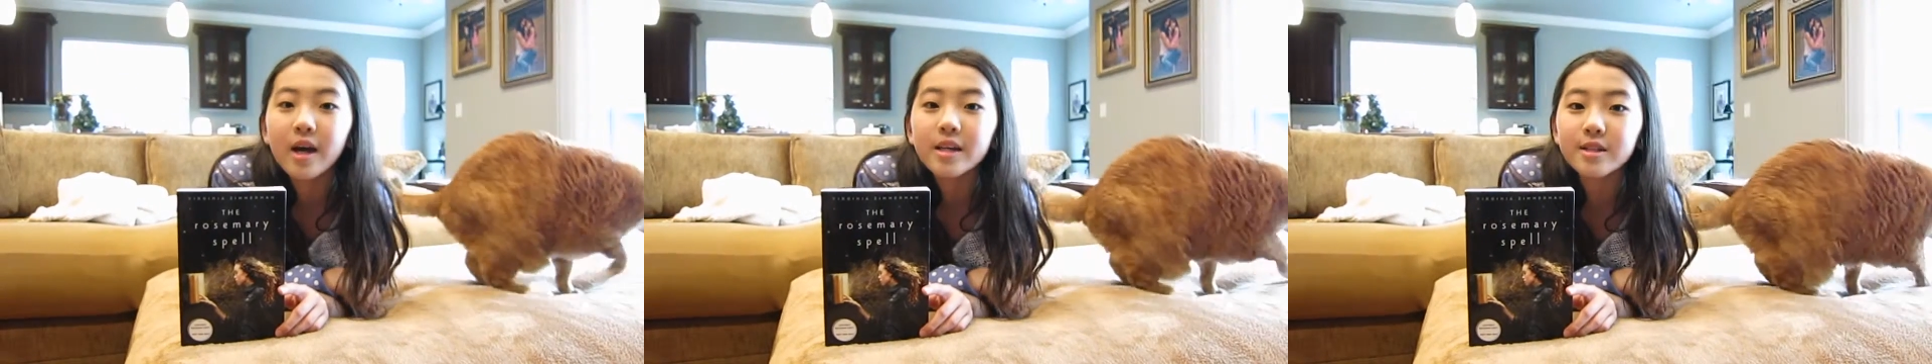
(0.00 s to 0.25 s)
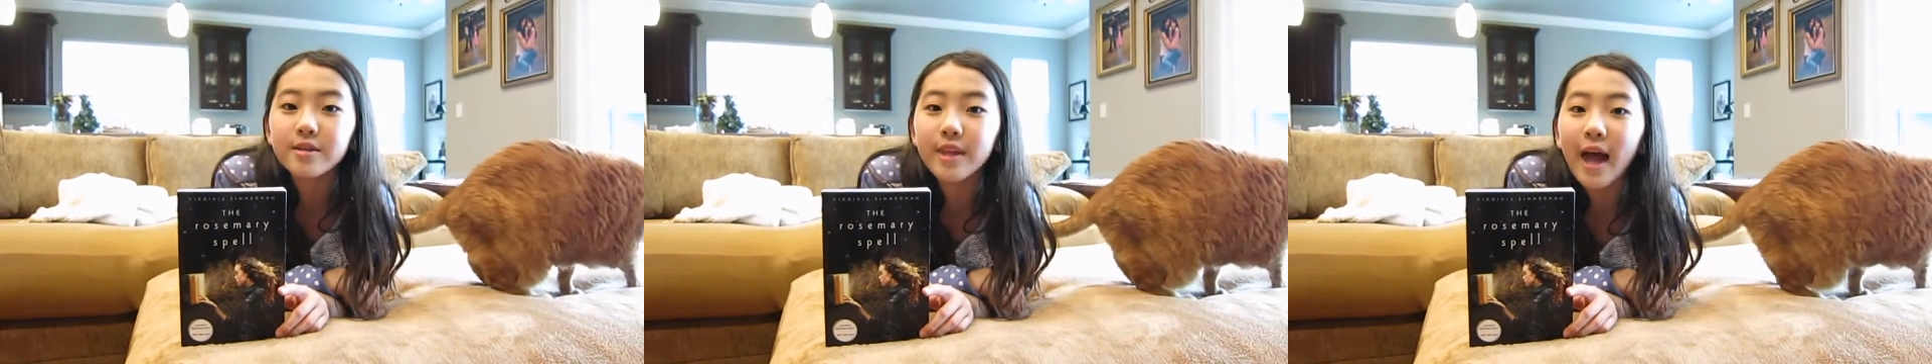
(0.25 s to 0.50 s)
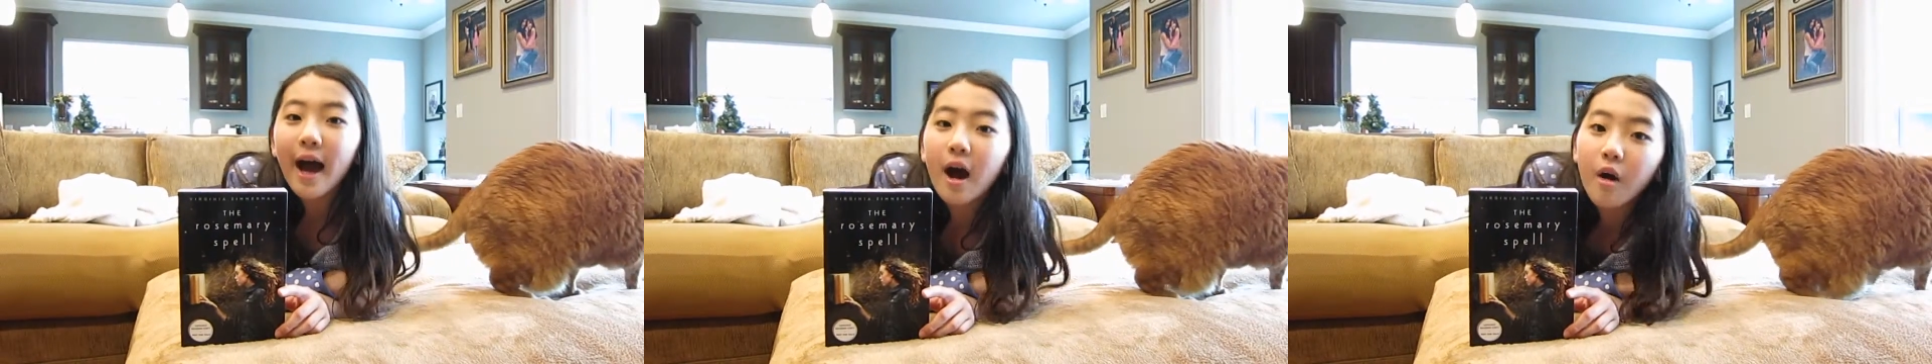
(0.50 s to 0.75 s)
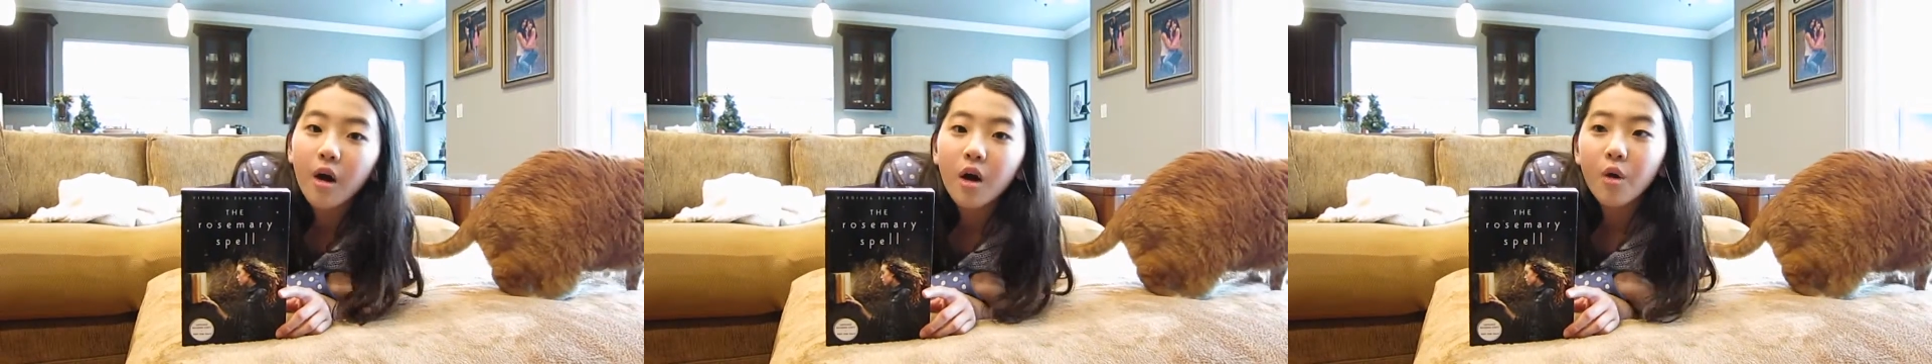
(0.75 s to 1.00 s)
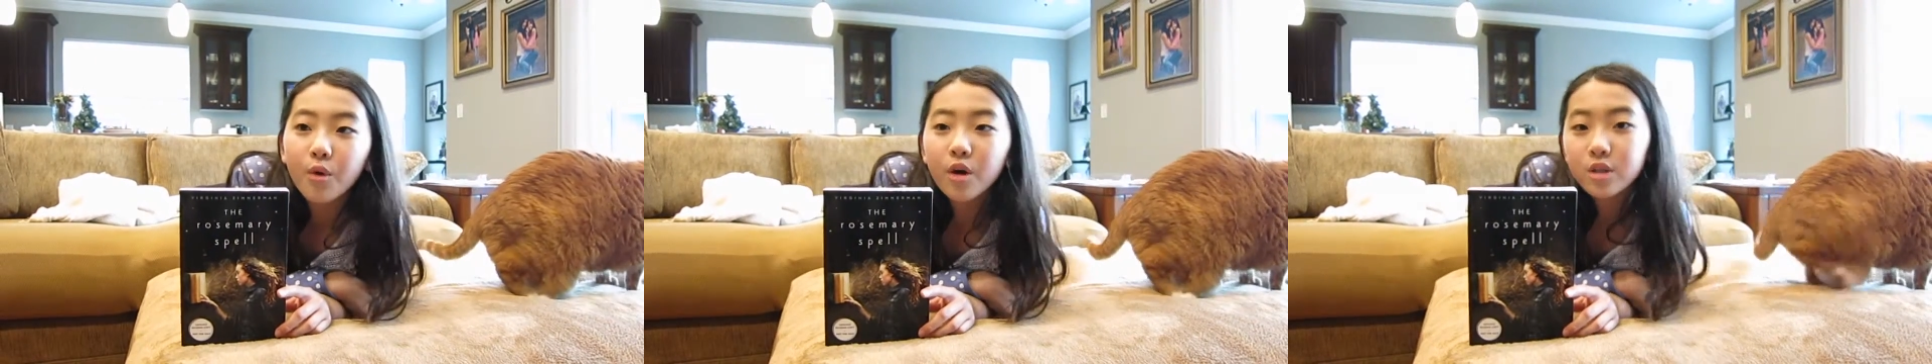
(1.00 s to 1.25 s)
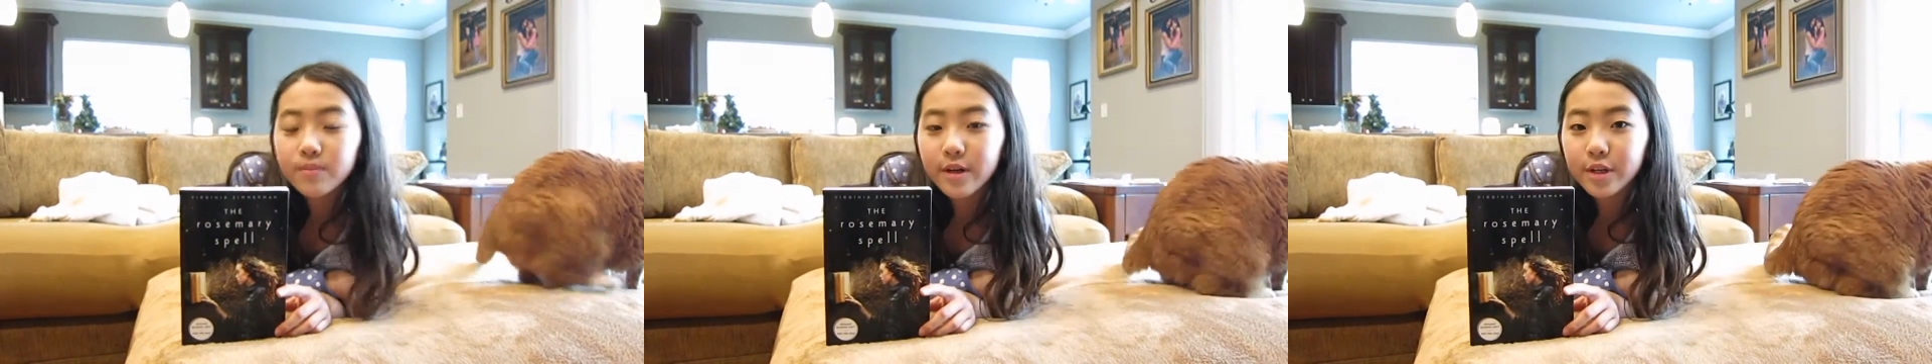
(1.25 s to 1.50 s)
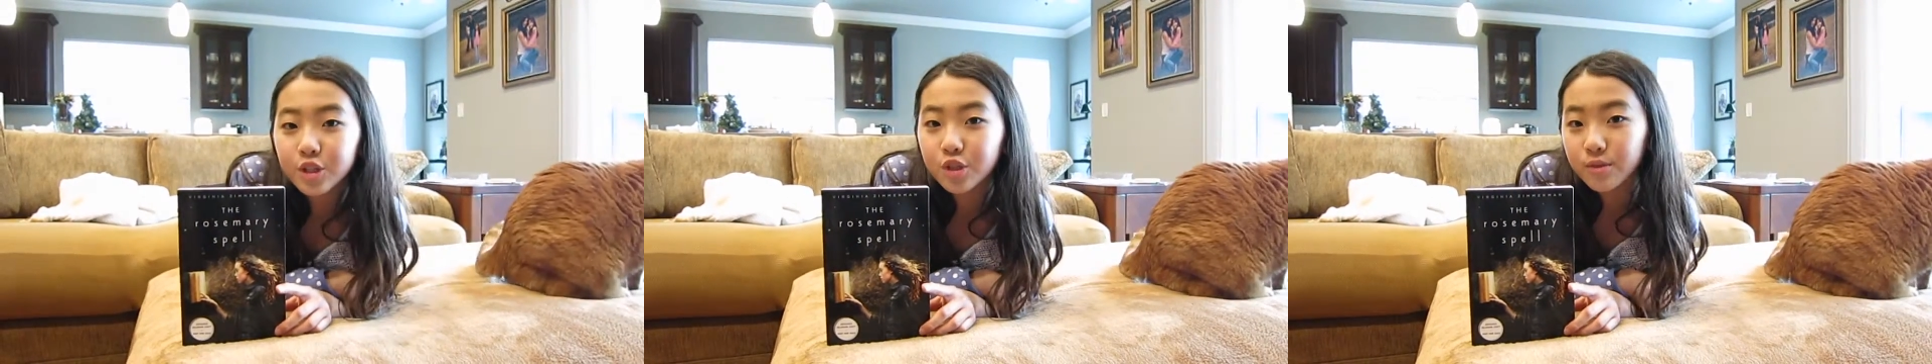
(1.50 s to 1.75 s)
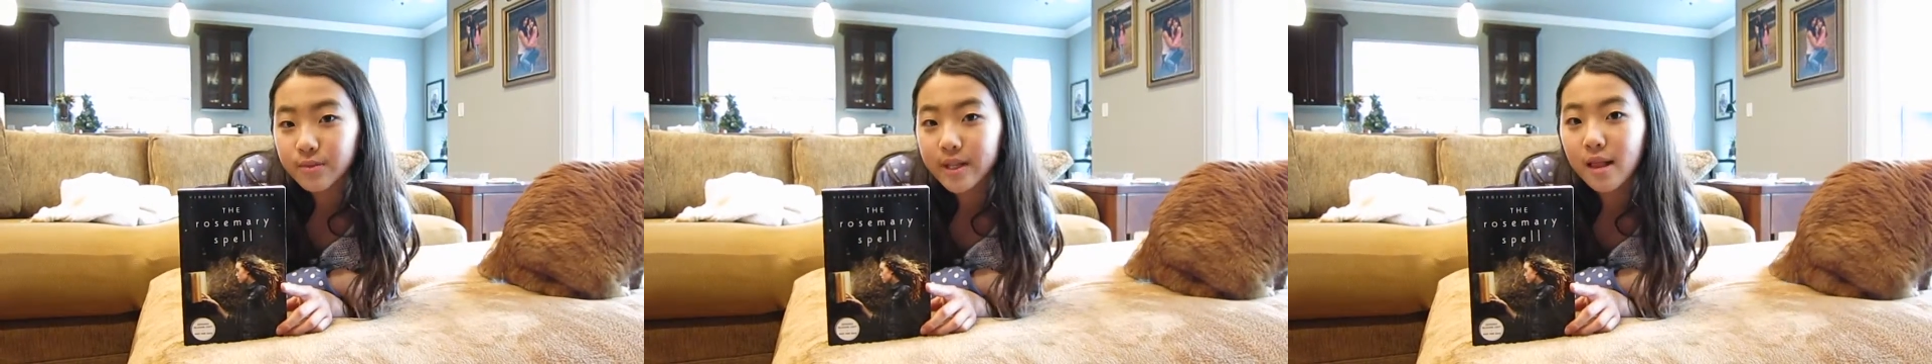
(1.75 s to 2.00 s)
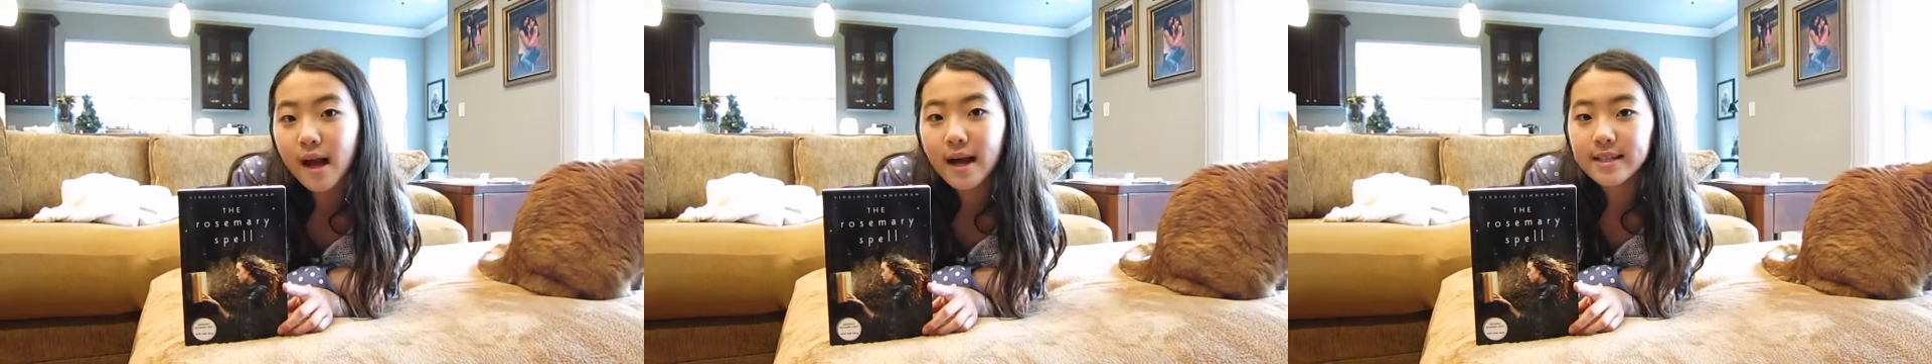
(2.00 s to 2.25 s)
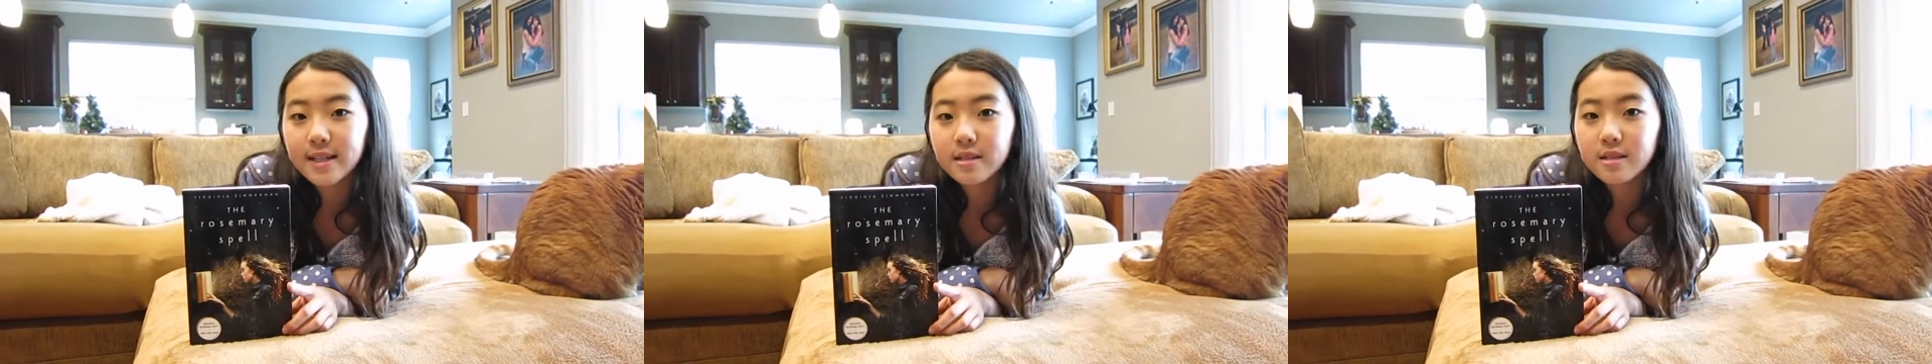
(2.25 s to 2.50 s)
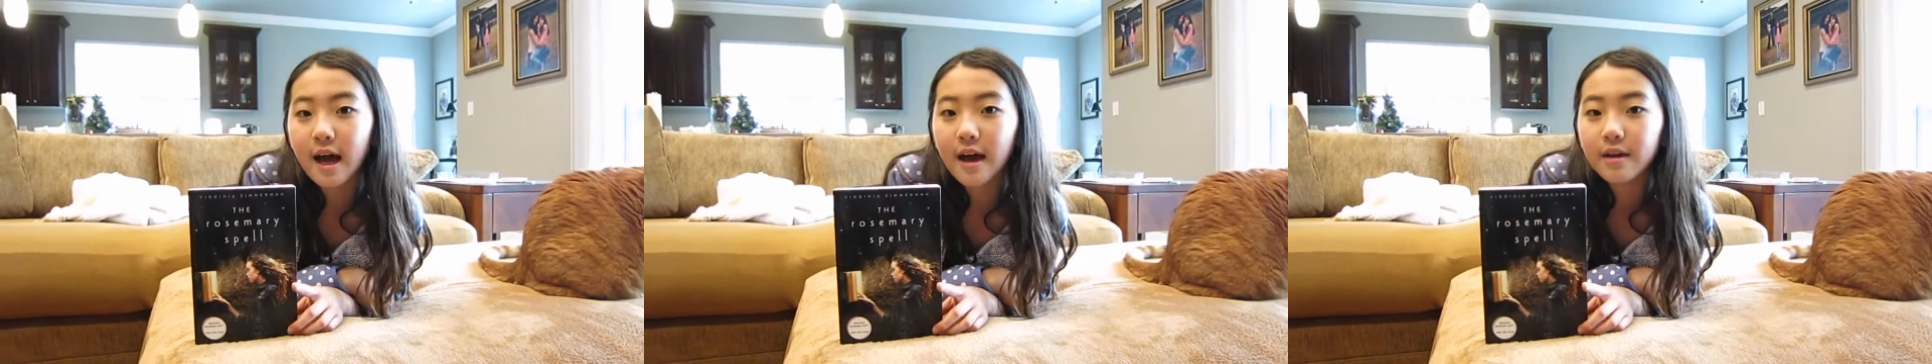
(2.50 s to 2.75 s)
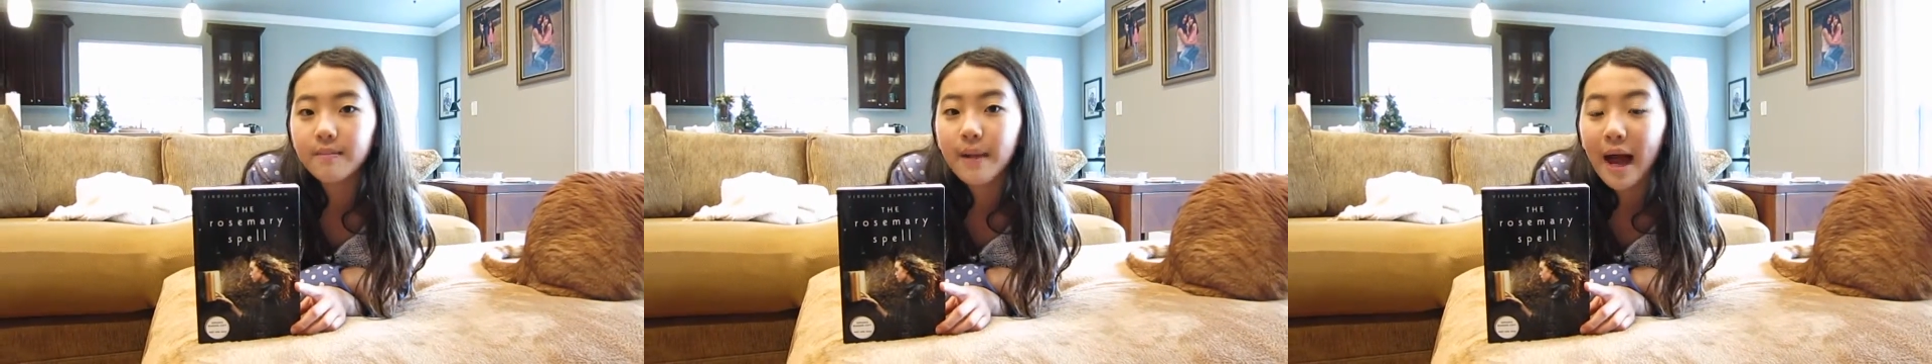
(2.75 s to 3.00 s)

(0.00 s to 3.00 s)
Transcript: So now, Rosemary soon realizes that